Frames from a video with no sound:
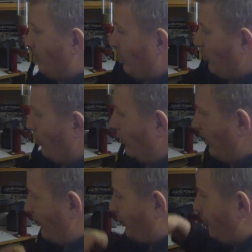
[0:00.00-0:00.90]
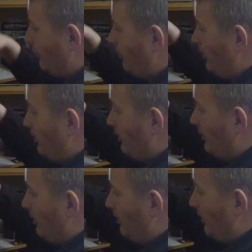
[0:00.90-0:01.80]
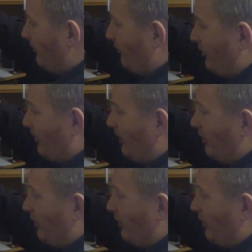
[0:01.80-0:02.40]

all the way through and fit the.